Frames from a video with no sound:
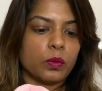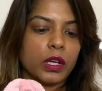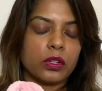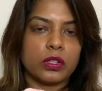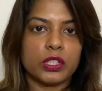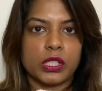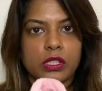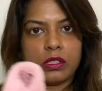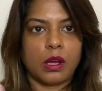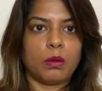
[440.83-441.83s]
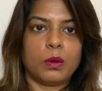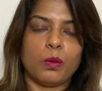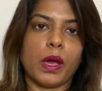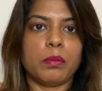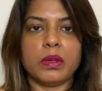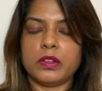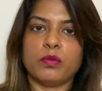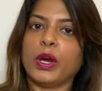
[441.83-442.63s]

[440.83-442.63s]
Why not just a towel? Why do